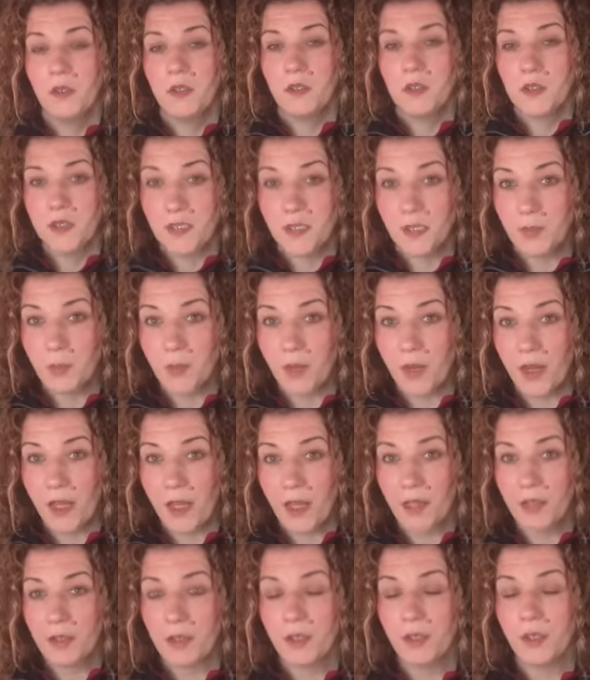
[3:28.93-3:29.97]
Deep
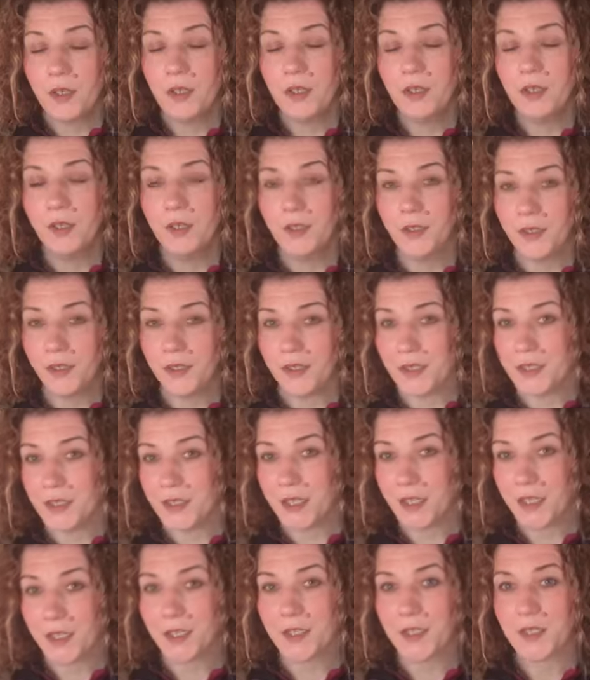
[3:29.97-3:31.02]
breath. Let's
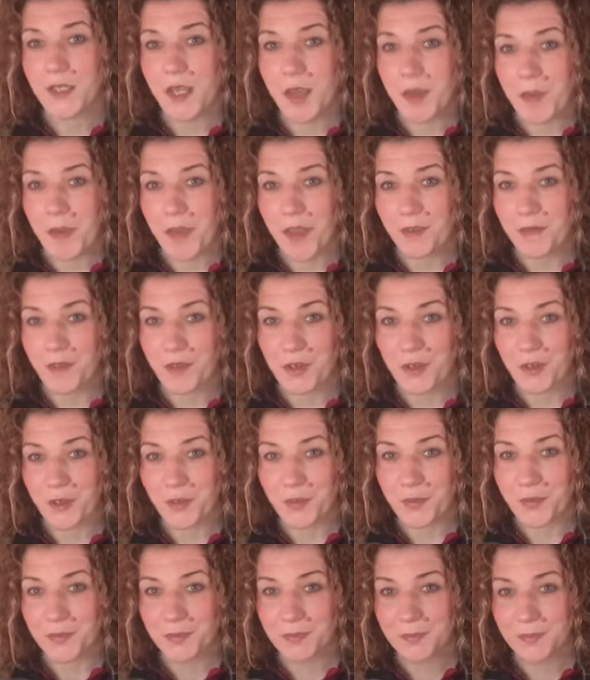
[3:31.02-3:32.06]
take a step back, Virgo.